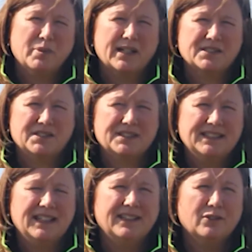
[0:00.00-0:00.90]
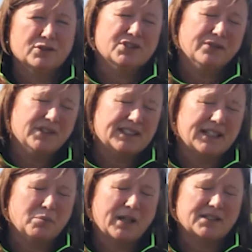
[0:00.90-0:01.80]
pastures or
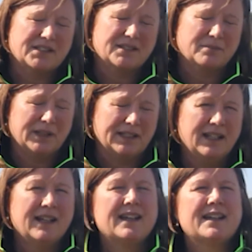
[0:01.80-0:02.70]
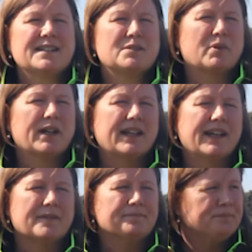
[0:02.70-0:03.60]
softer-seeded pastures have been sprayed
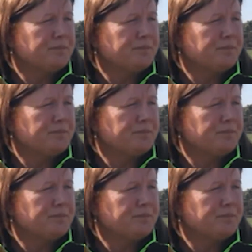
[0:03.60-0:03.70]
out.